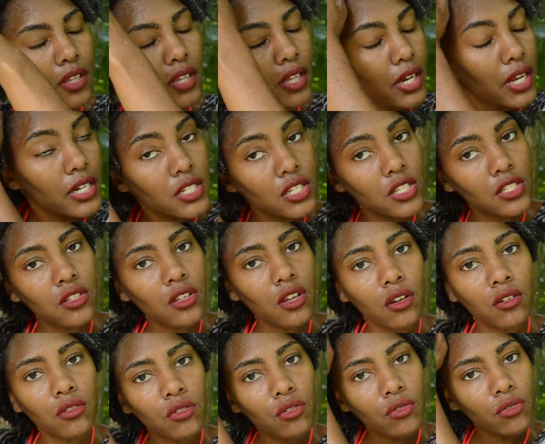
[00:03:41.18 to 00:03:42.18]
And I just
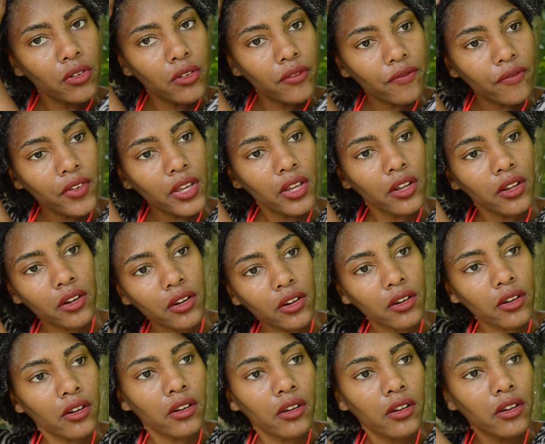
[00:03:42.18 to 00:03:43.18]
go through and
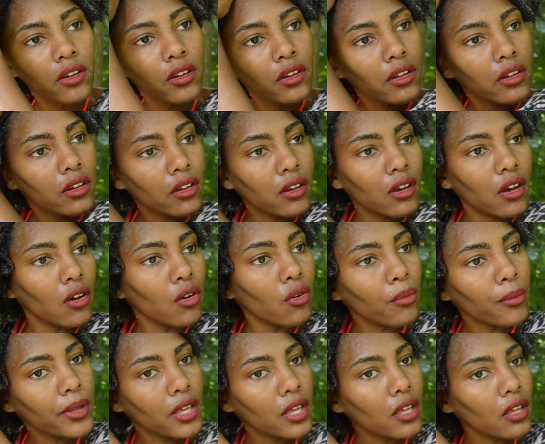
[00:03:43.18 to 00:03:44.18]
finger
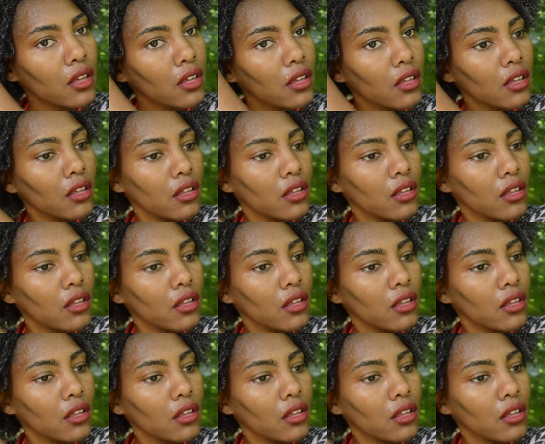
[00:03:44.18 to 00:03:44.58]
comb it.